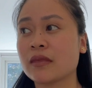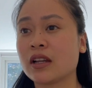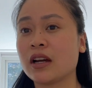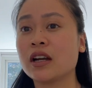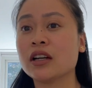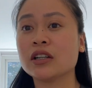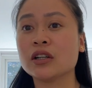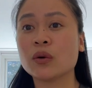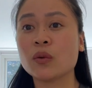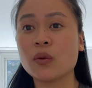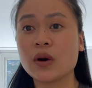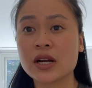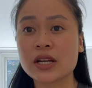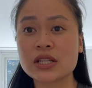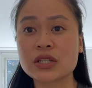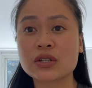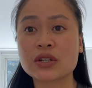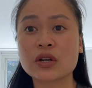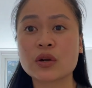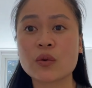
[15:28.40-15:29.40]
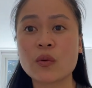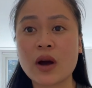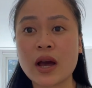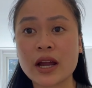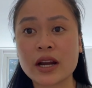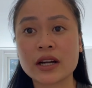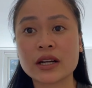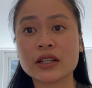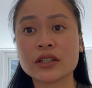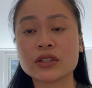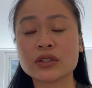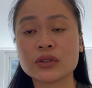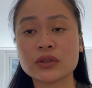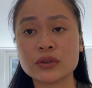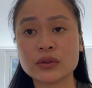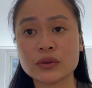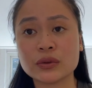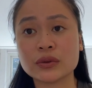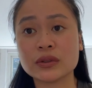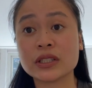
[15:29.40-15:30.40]
the ones required to
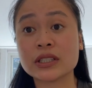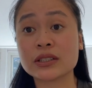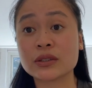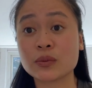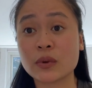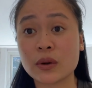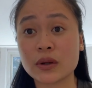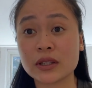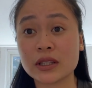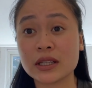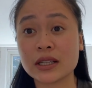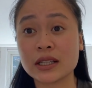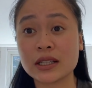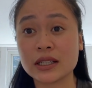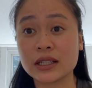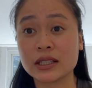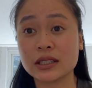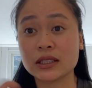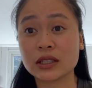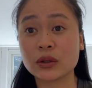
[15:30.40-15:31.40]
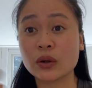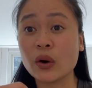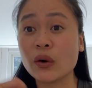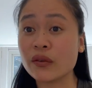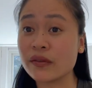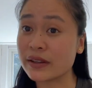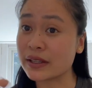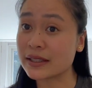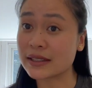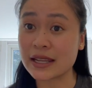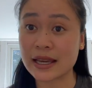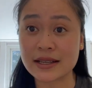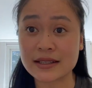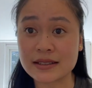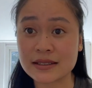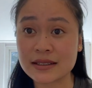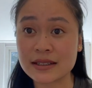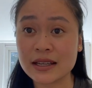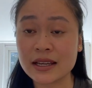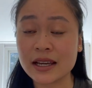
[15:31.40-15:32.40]
do this the COVID test.
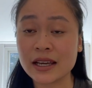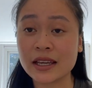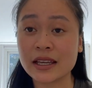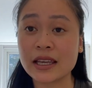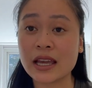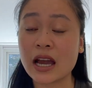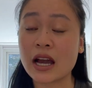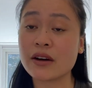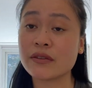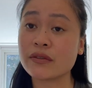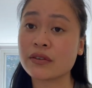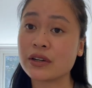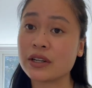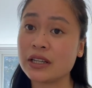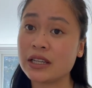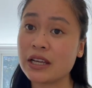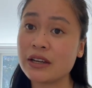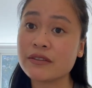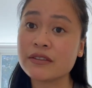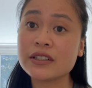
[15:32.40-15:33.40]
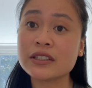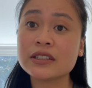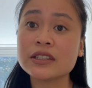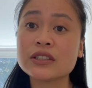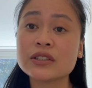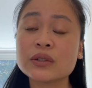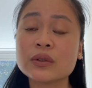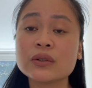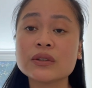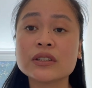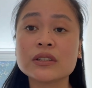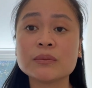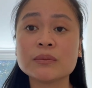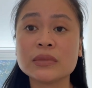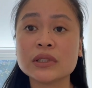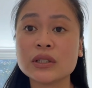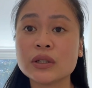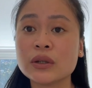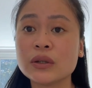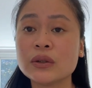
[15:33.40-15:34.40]
Yeah, for 11 years old and
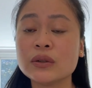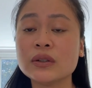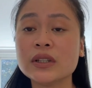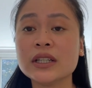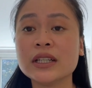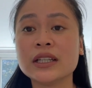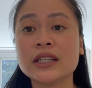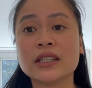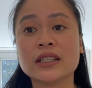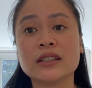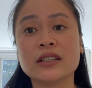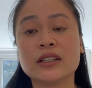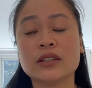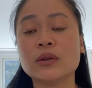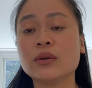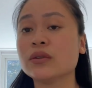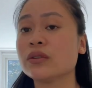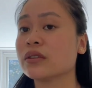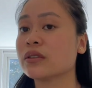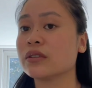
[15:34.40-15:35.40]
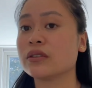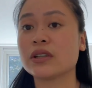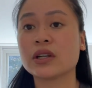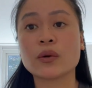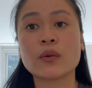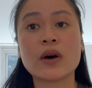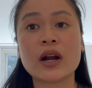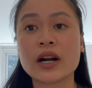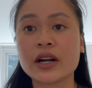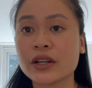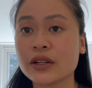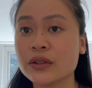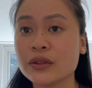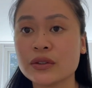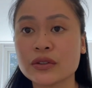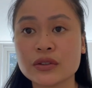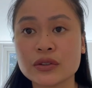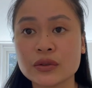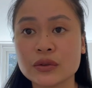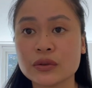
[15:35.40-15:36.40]
below, they don't require you
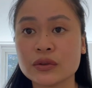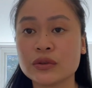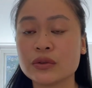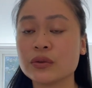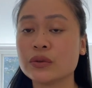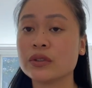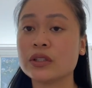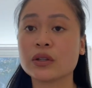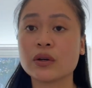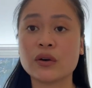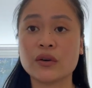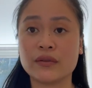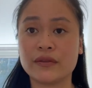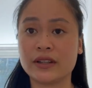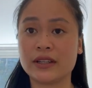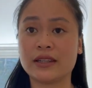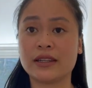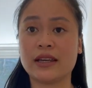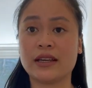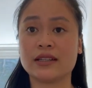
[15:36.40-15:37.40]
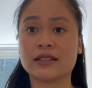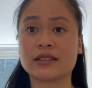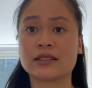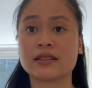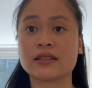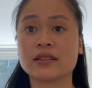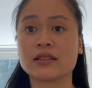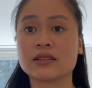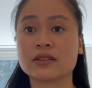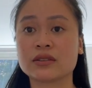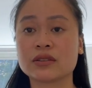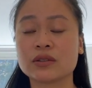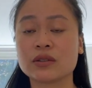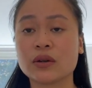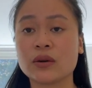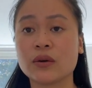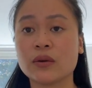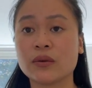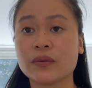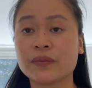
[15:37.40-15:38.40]
to do the COVID test.
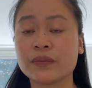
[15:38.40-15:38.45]
So